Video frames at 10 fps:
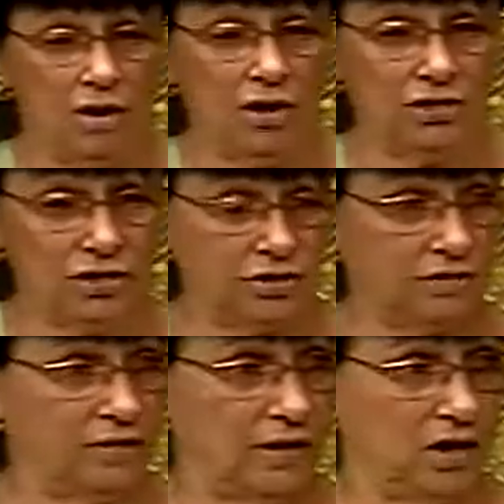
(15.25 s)
our church
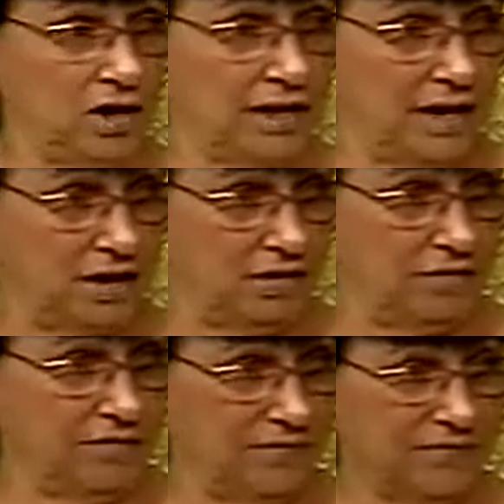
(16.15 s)
is very long and narrow.
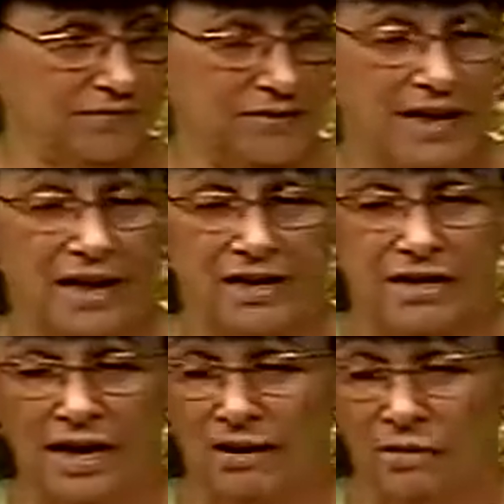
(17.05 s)
Okay.
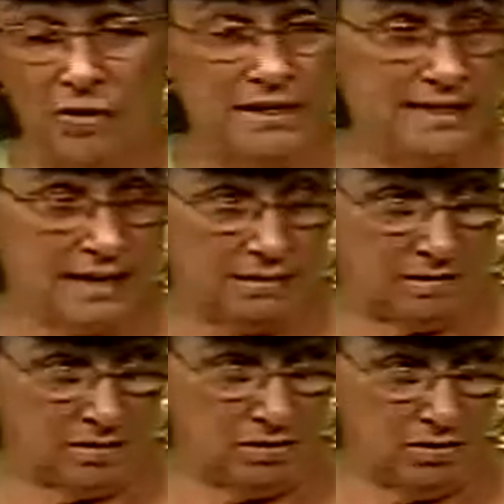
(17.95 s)
And we
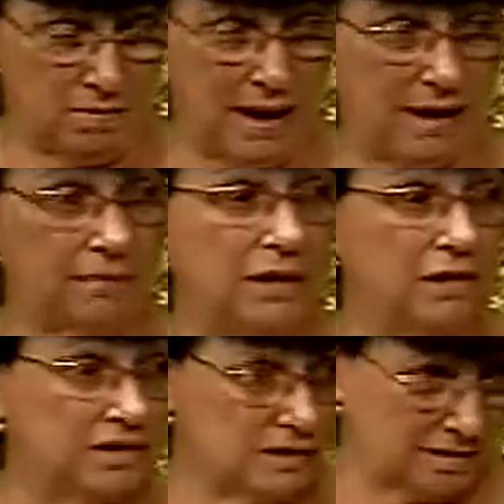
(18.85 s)
sat to the back
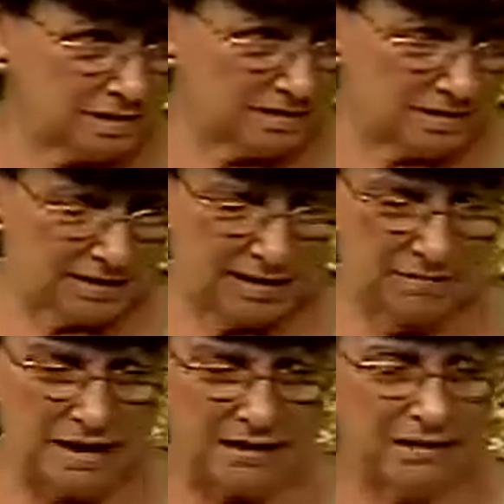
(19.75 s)
because
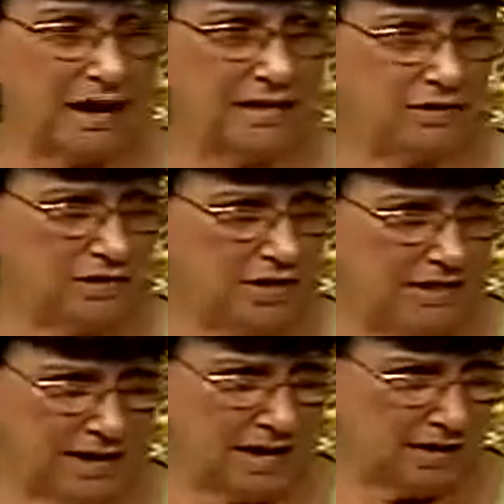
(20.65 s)
about I didn't
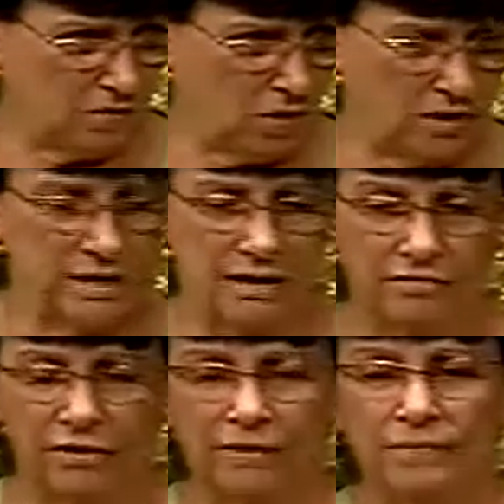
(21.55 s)
think I could walk down
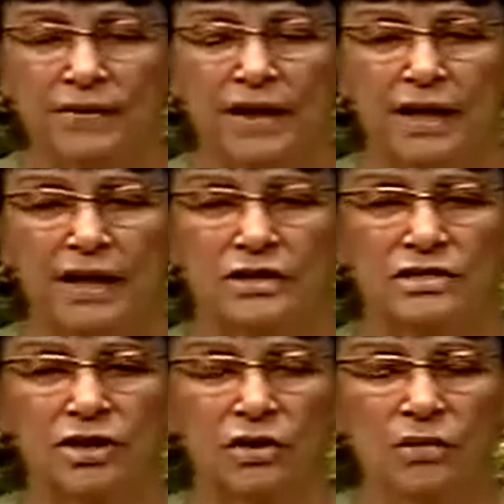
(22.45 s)
front. Mm.
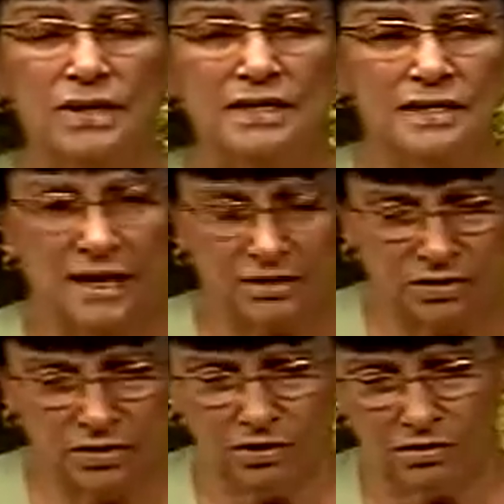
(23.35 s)
So we
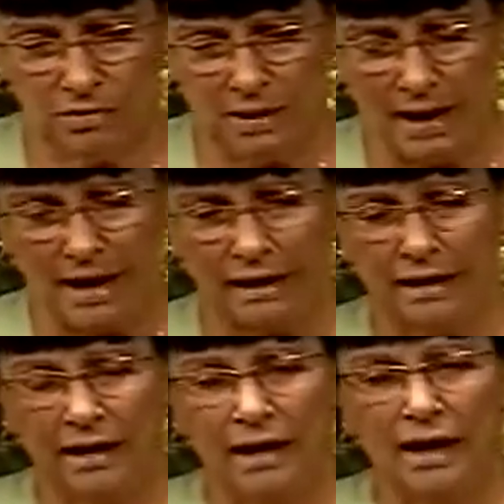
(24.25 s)
sat to the
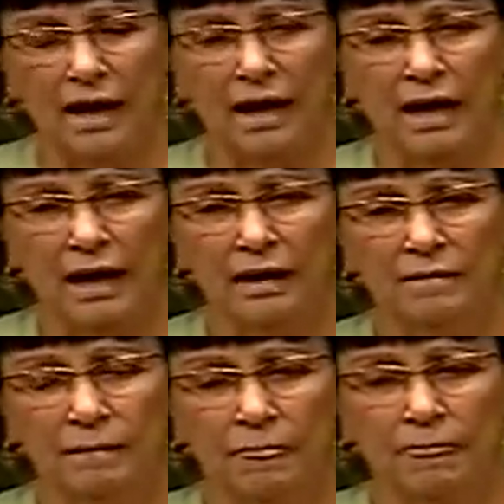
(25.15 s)
back and
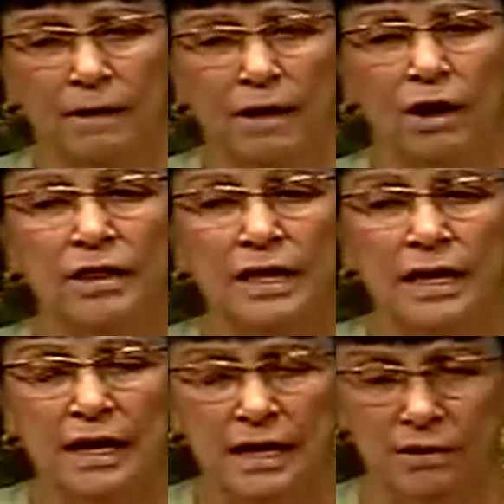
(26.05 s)
on
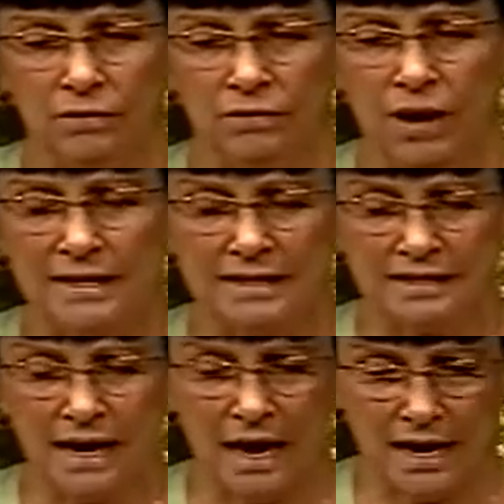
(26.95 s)
the right
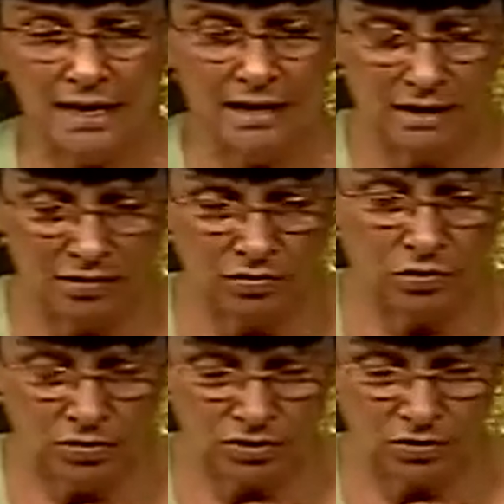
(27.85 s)
side
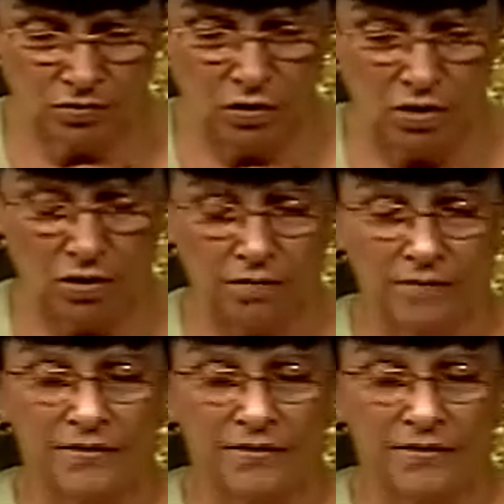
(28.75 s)
towards the wall.